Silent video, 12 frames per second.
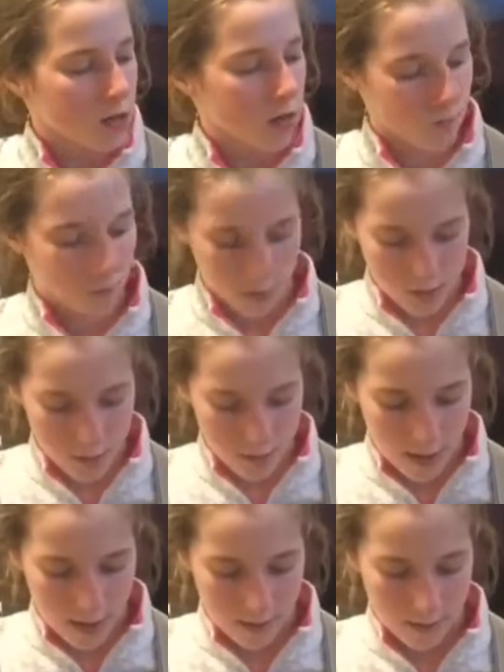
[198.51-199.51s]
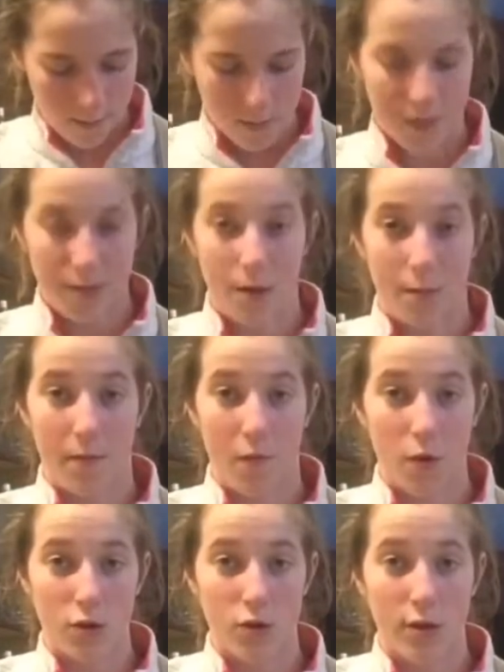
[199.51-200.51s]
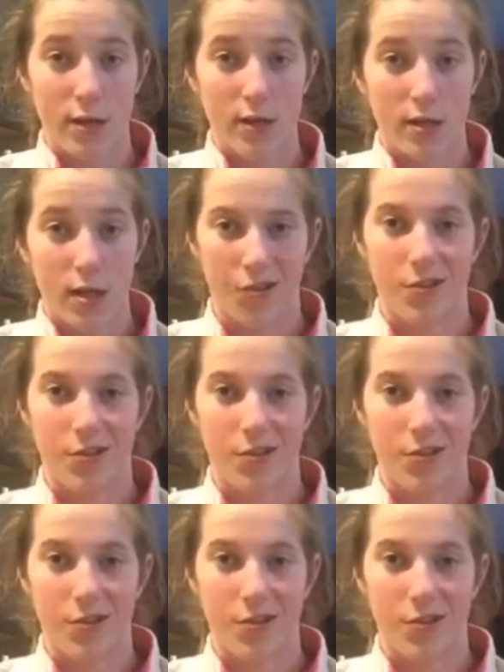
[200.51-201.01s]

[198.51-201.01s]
So for D minor, gonna be 4 strings.